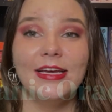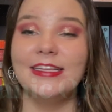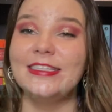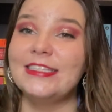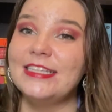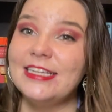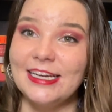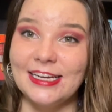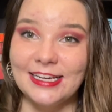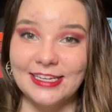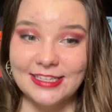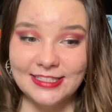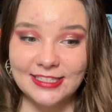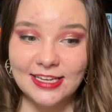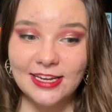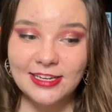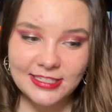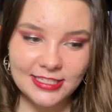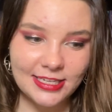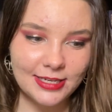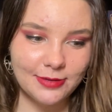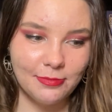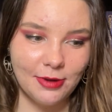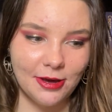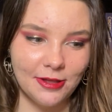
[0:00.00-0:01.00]
is an
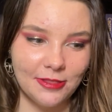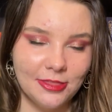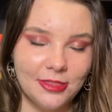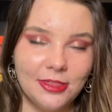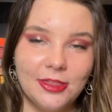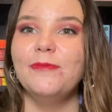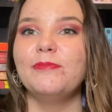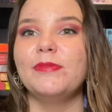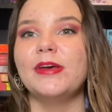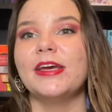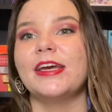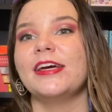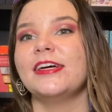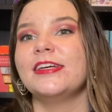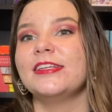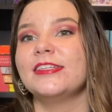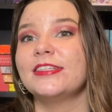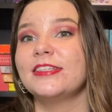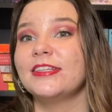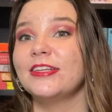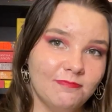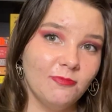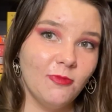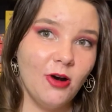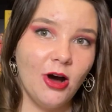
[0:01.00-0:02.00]
exciting month because
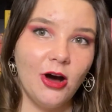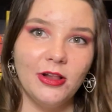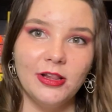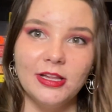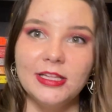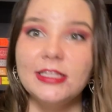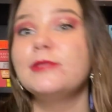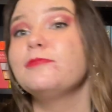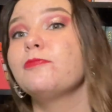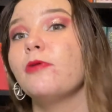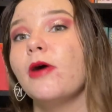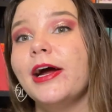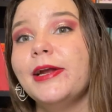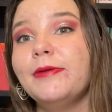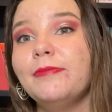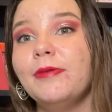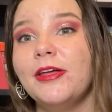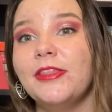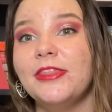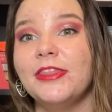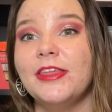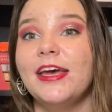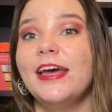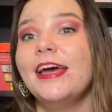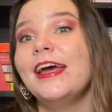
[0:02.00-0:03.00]
while it's Pride
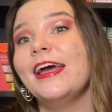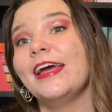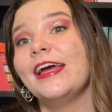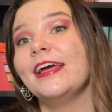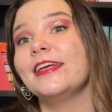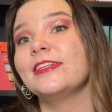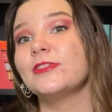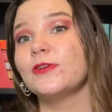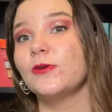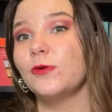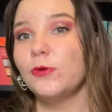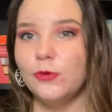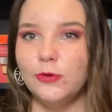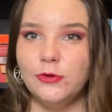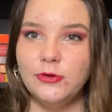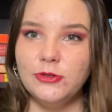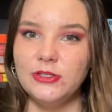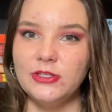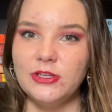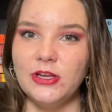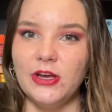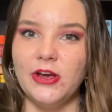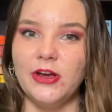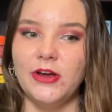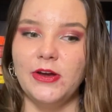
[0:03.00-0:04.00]
Month, it's
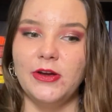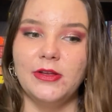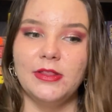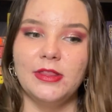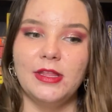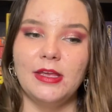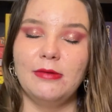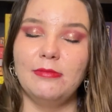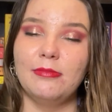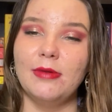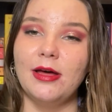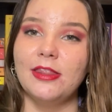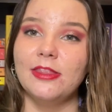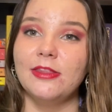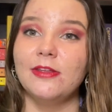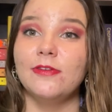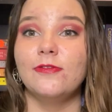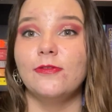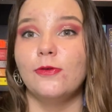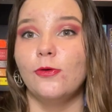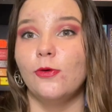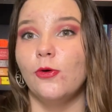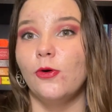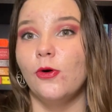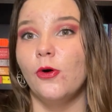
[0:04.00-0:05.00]
also the month
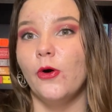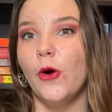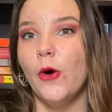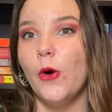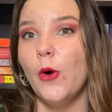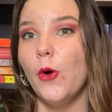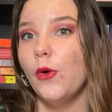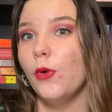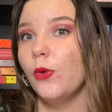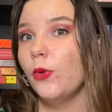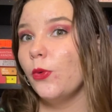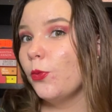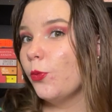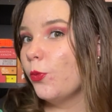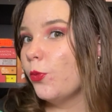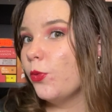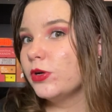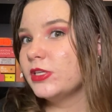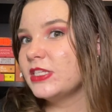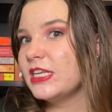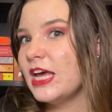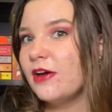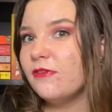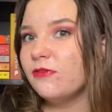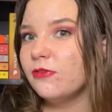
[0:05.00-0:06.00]
for
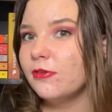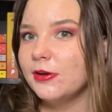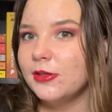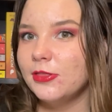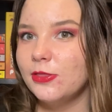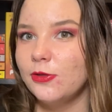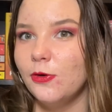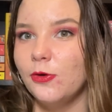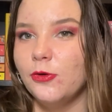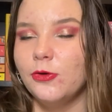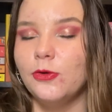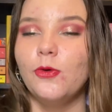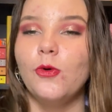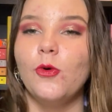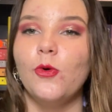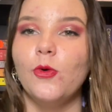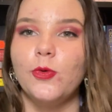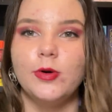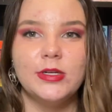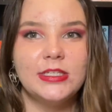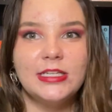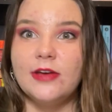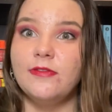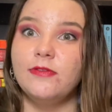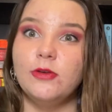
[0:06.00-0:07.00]
Whateverathon or
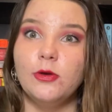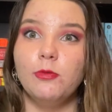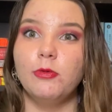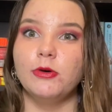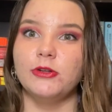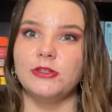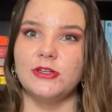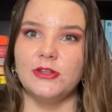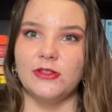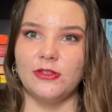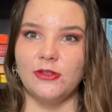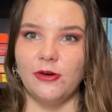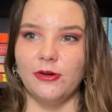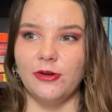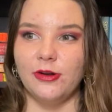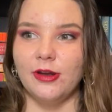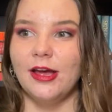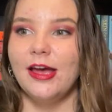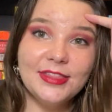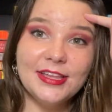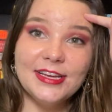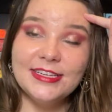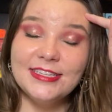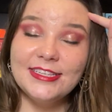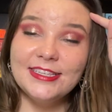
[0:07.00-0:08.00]
Whatever You Want-a-thon.
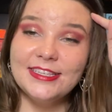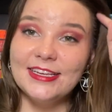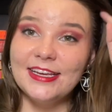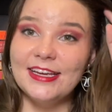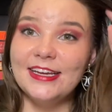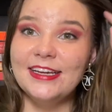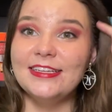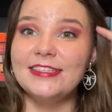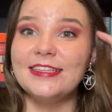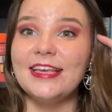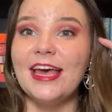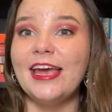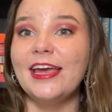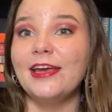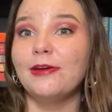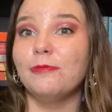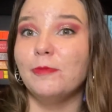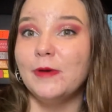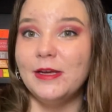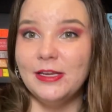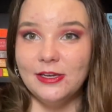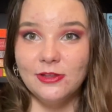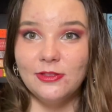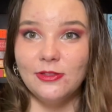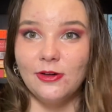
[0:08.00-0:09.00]
This is a
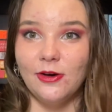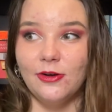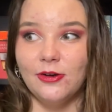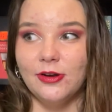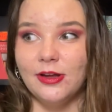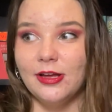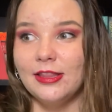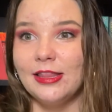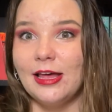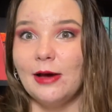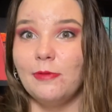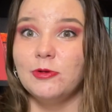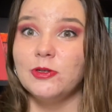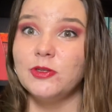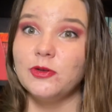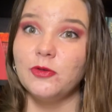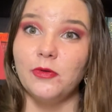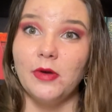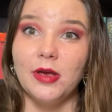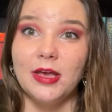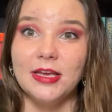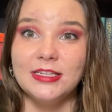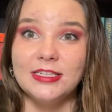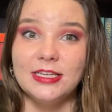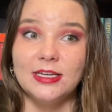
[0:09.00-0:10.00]
readathon that was
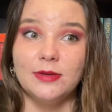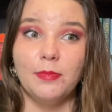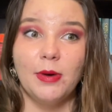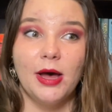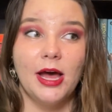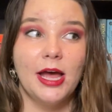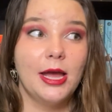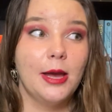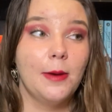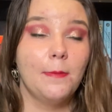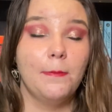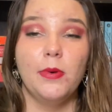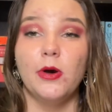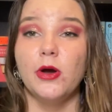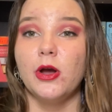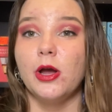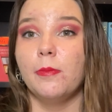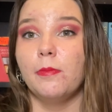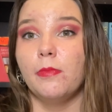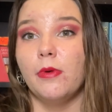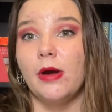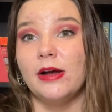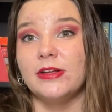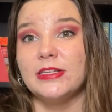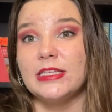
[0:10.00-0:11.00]
created by Book
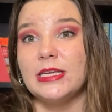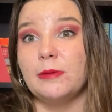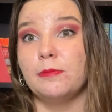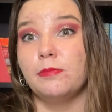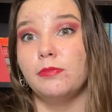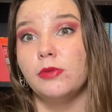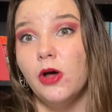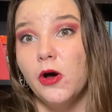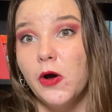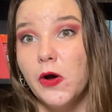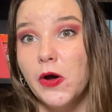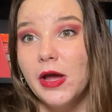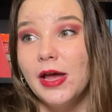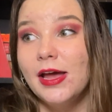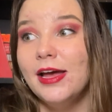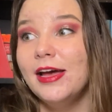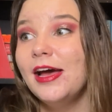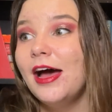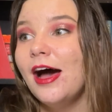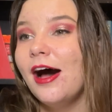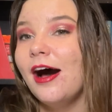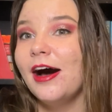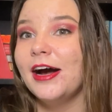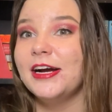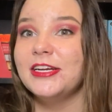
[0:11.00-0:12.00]
Browsing Blog.
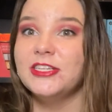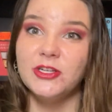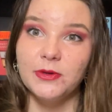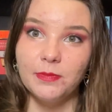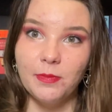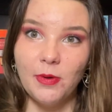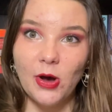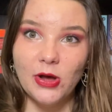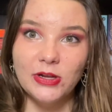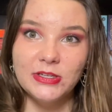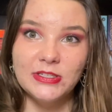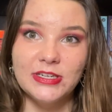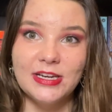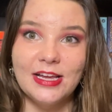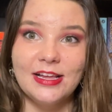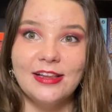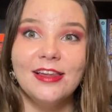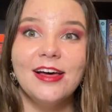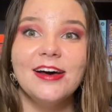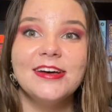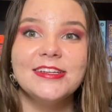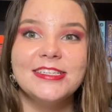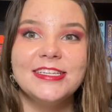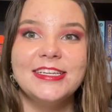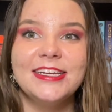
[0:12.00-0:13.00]
I took part in it
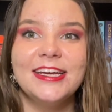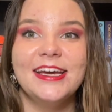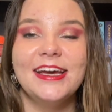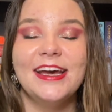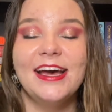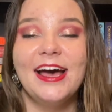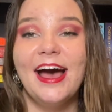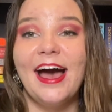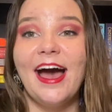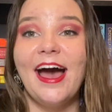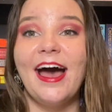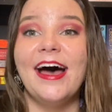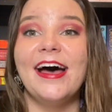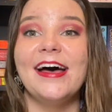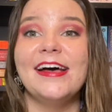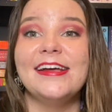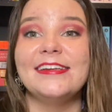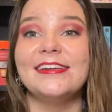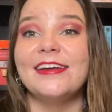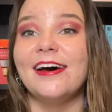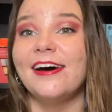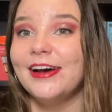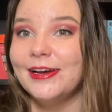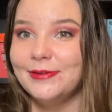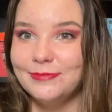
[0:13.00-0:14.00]
last year and
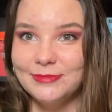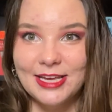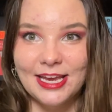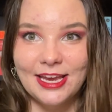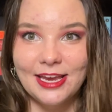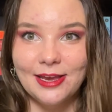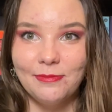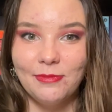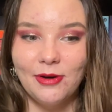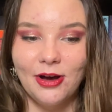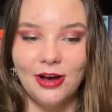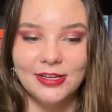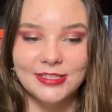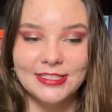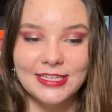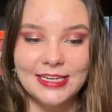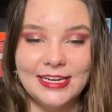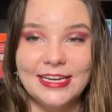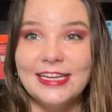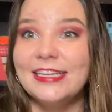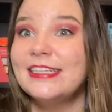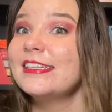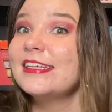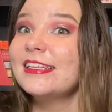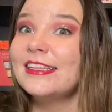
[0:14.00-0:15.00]
I'm taking part in
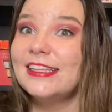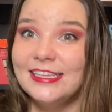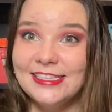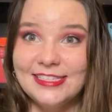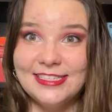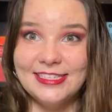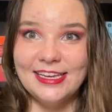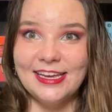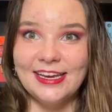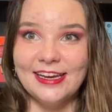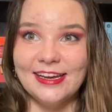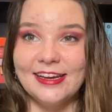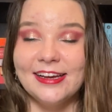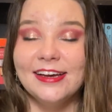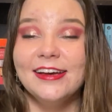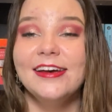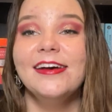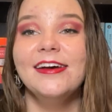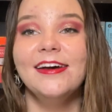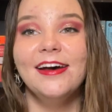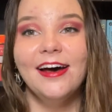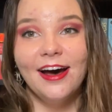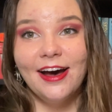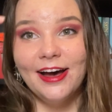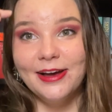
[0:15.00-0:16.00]
it this year.
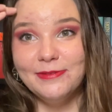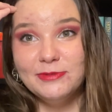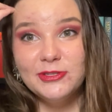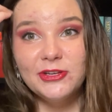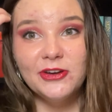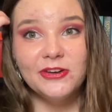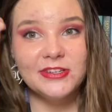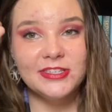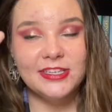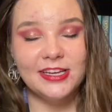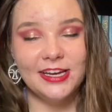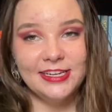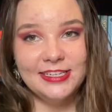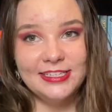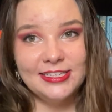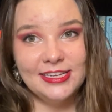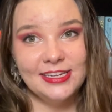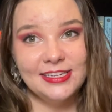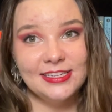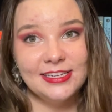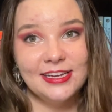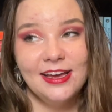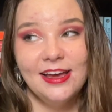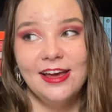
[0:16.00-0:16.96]
I'm so excited.